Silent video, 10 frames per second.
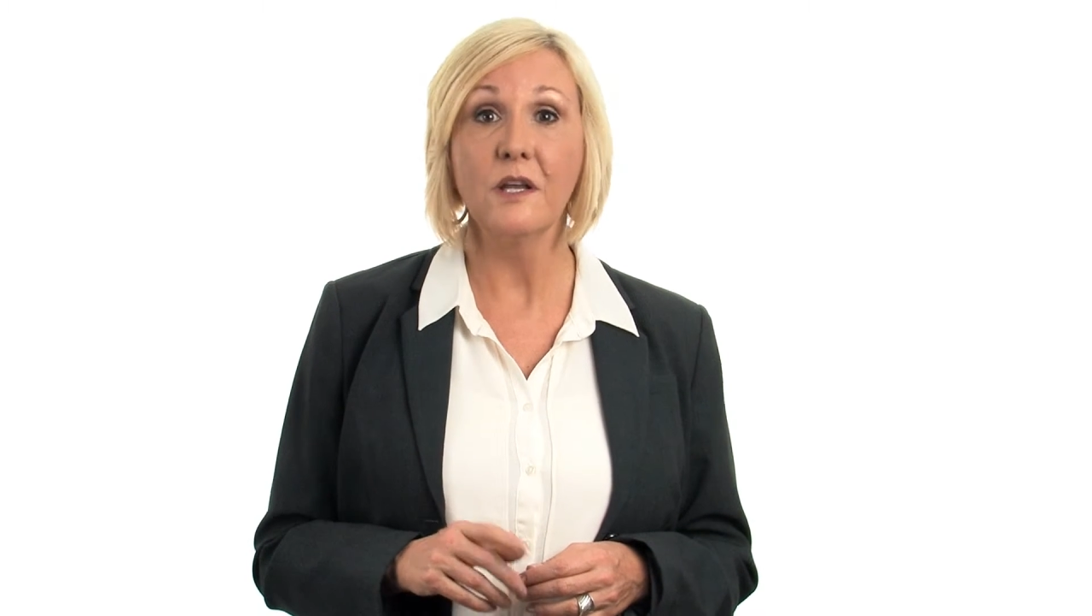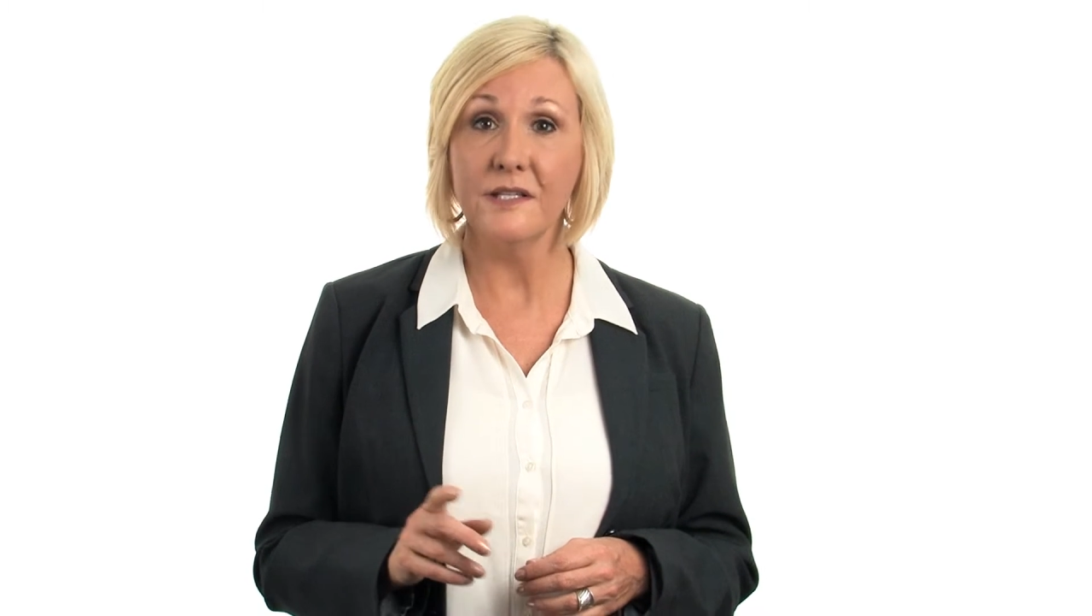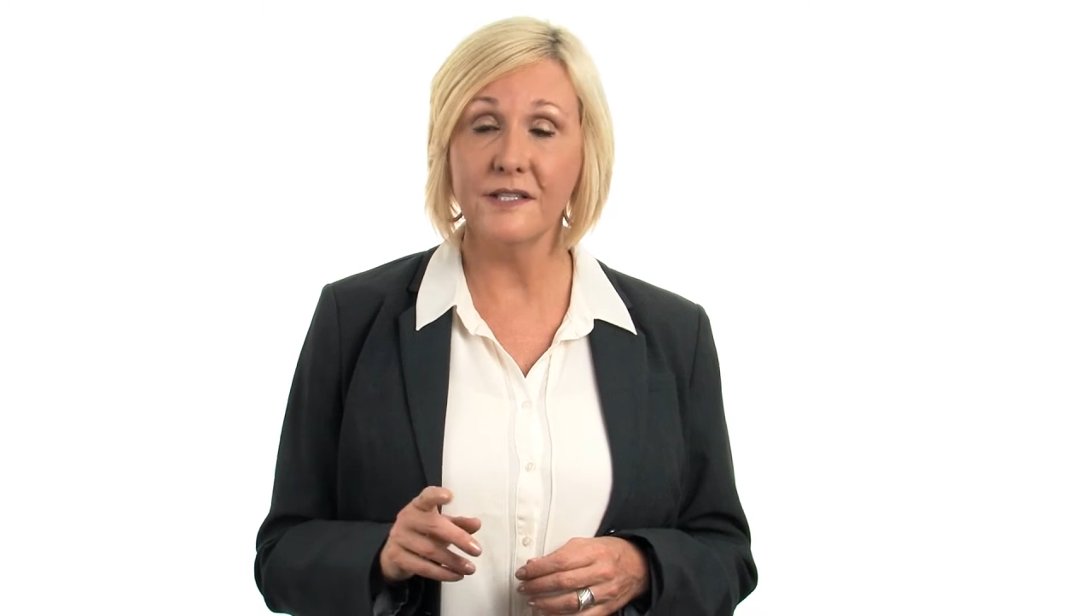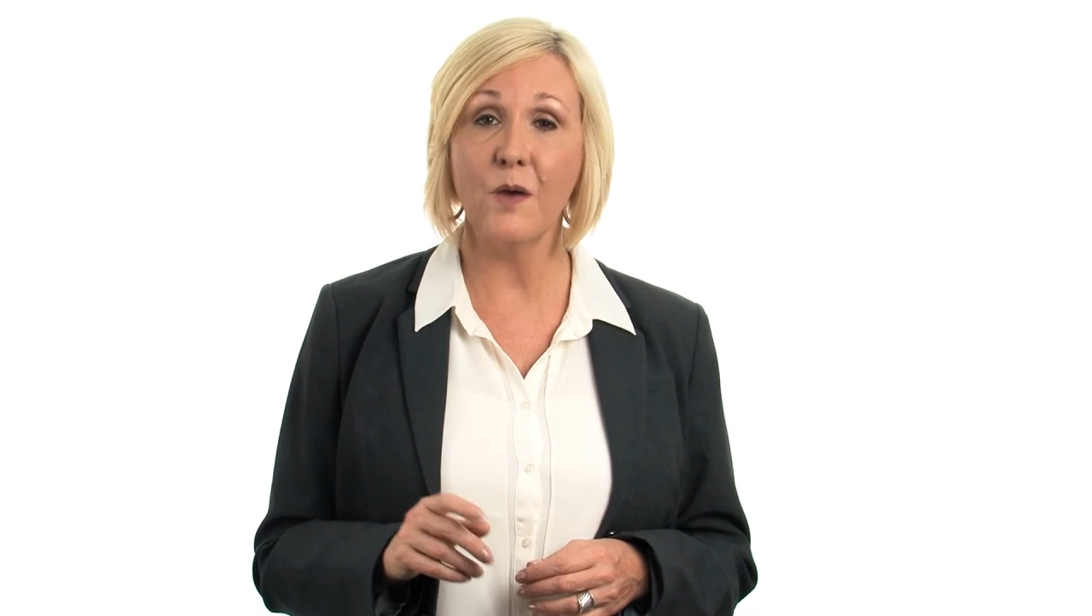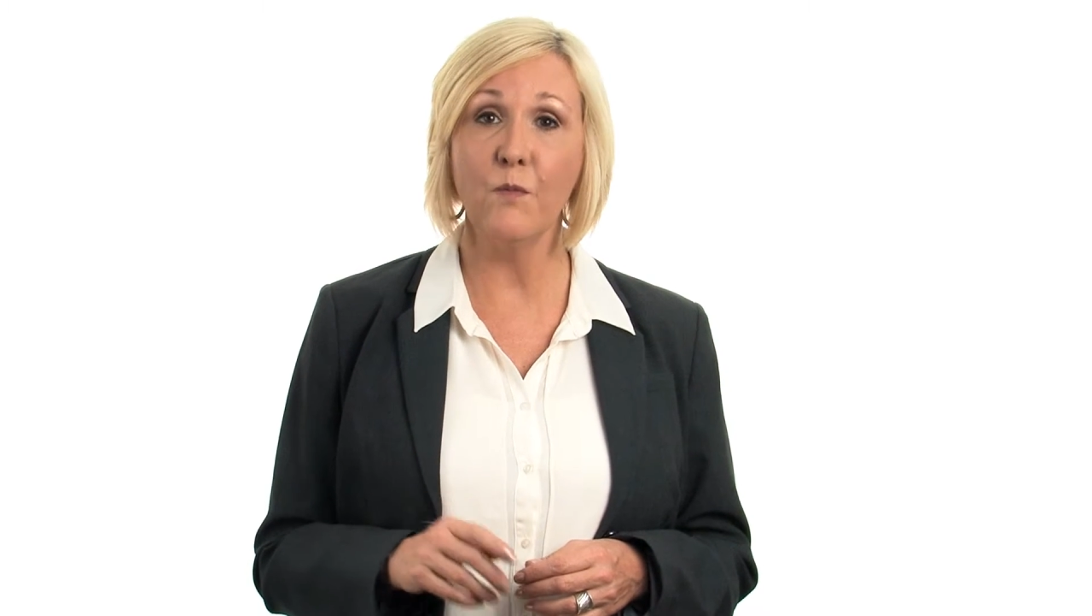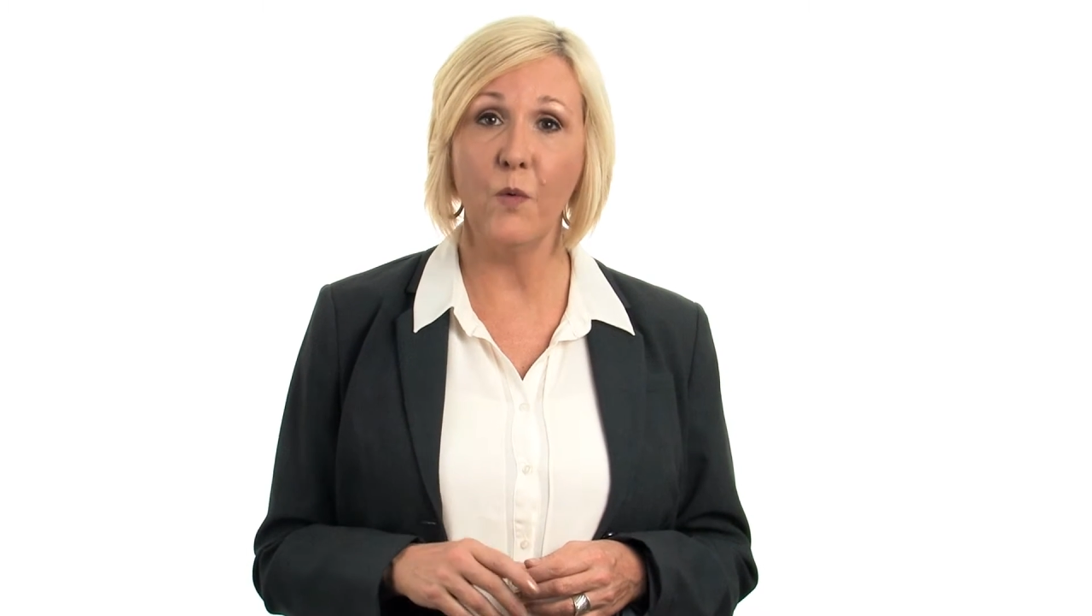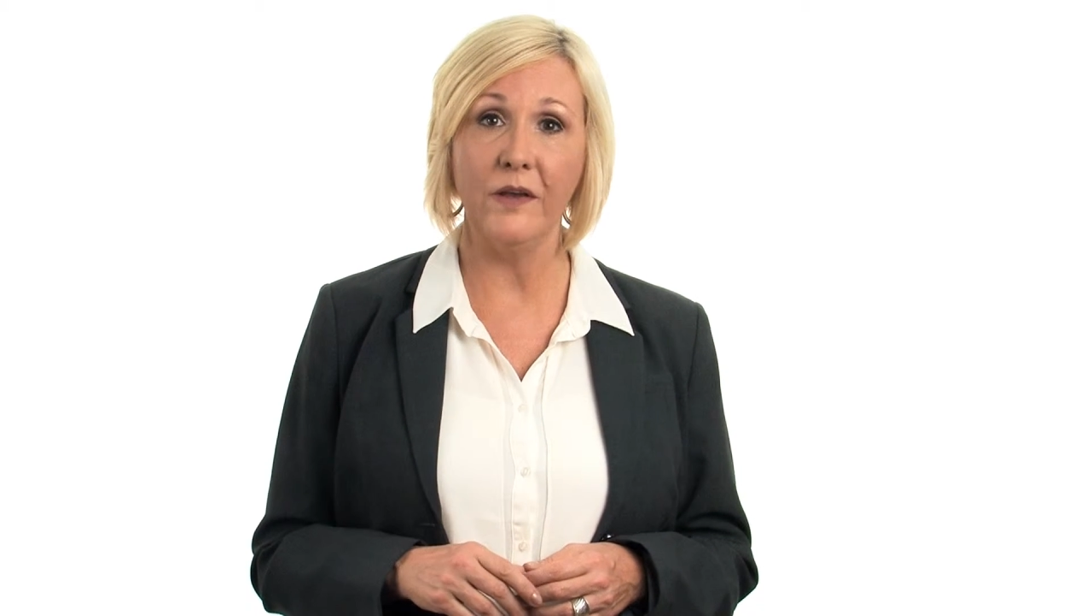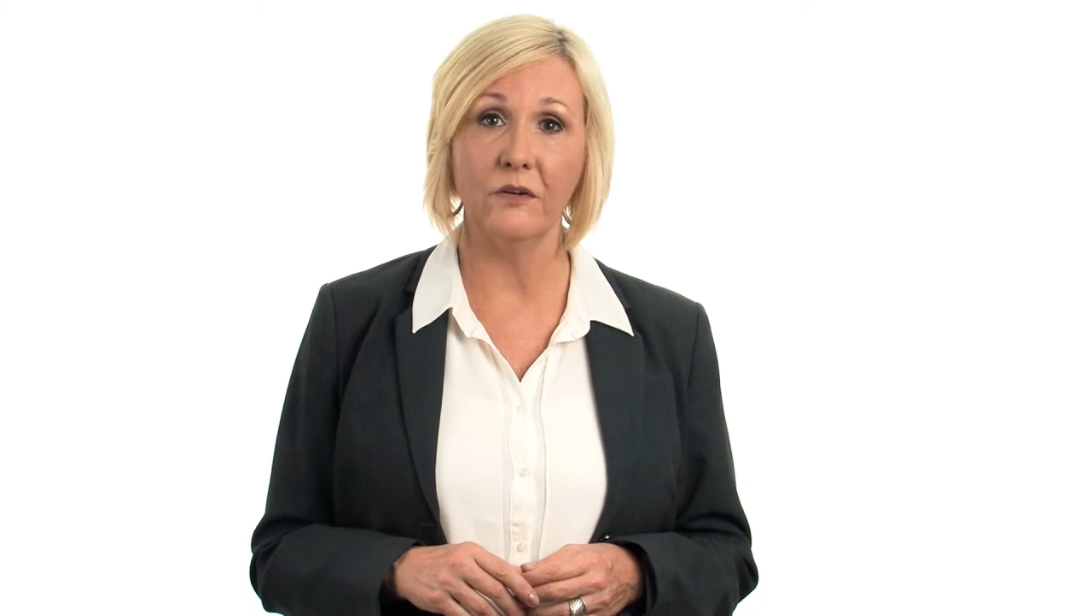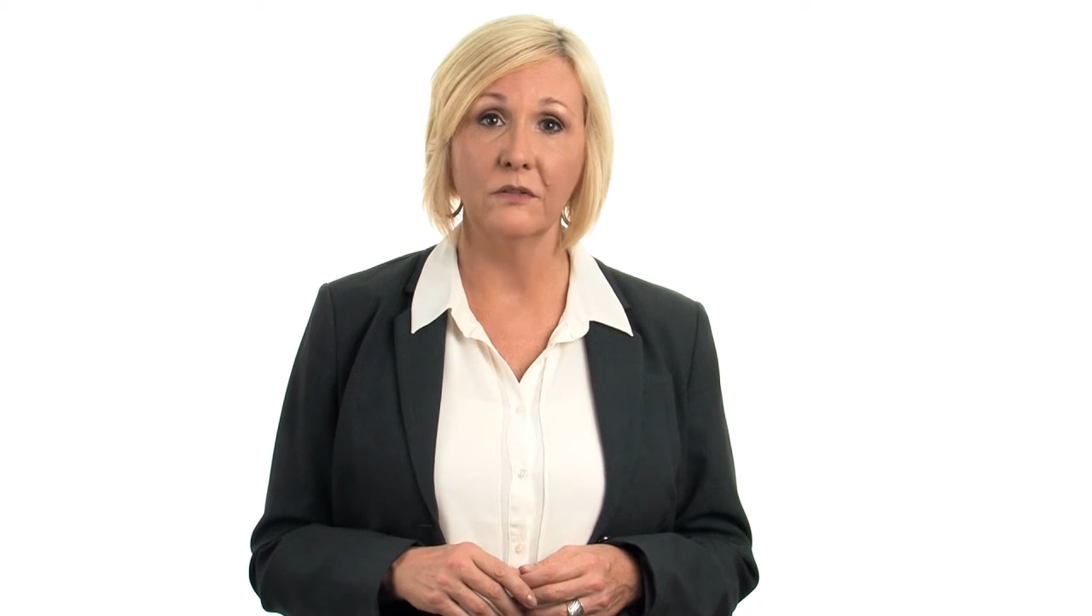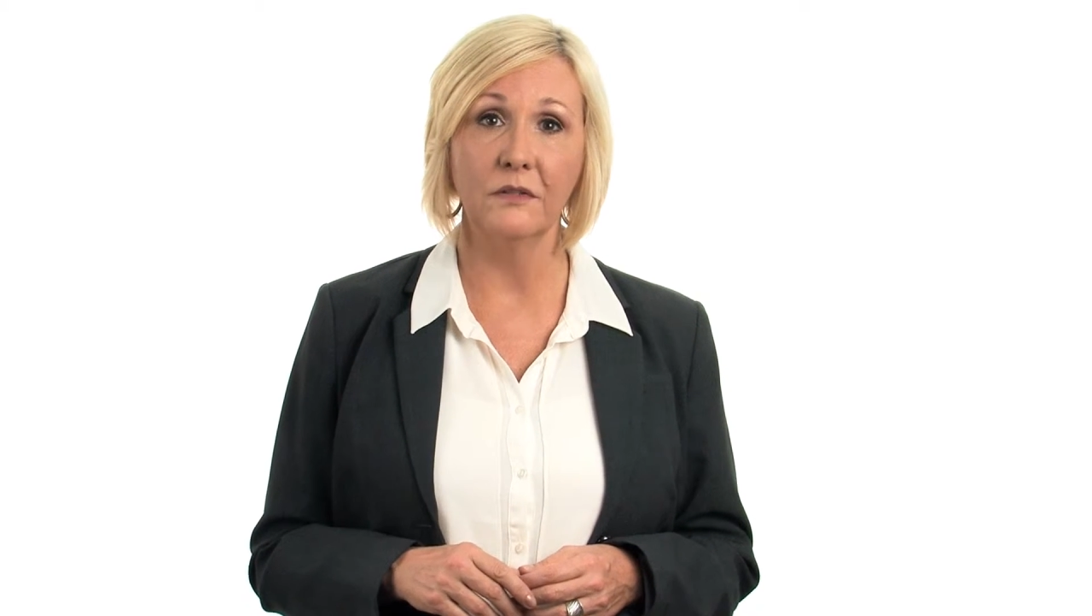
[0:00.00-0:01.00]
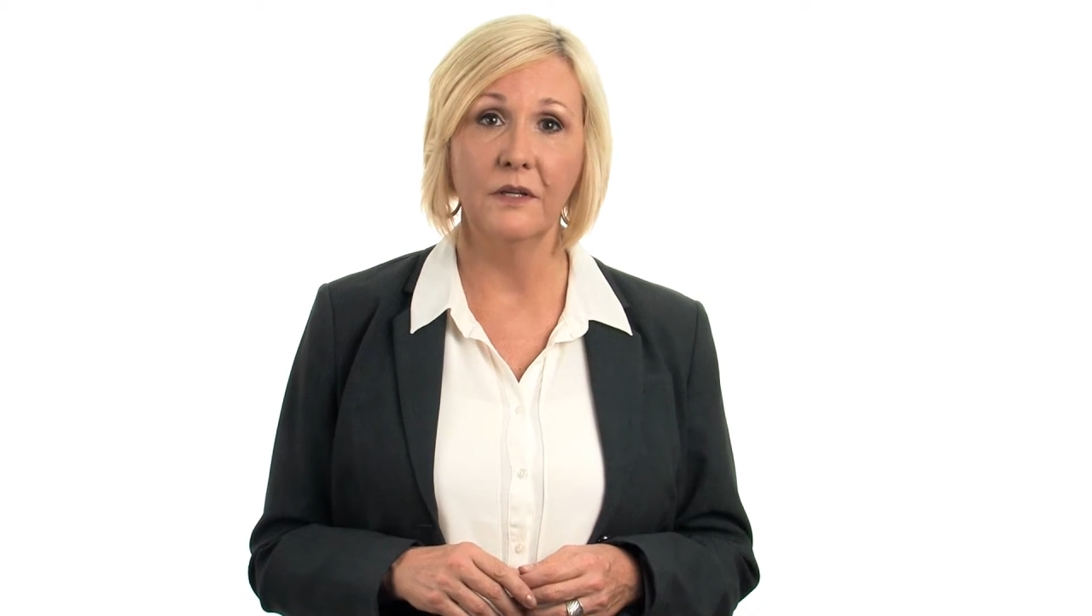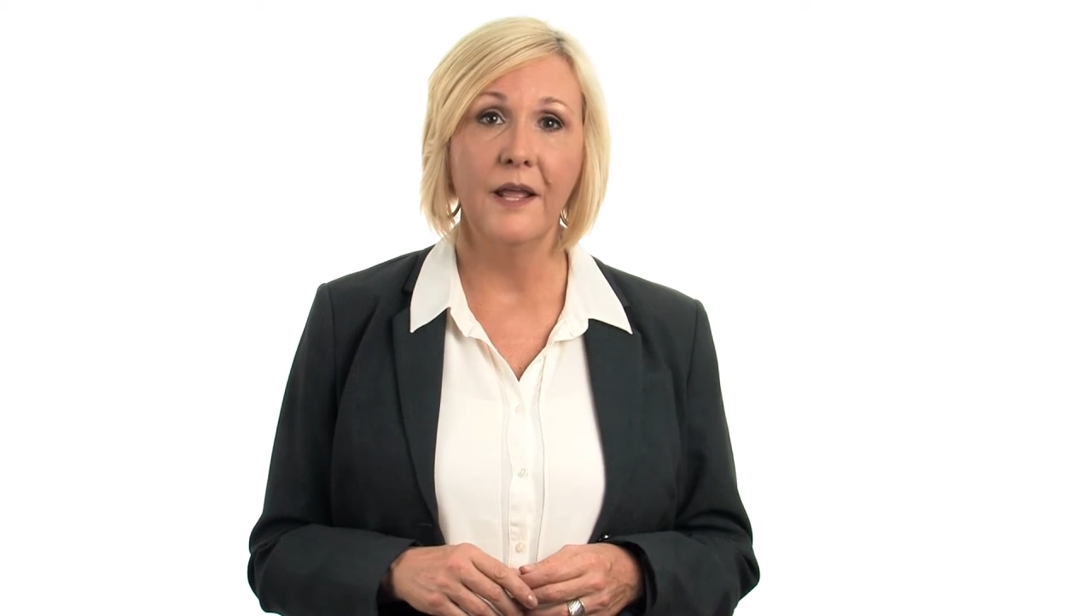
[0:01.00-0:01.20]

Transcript: some will.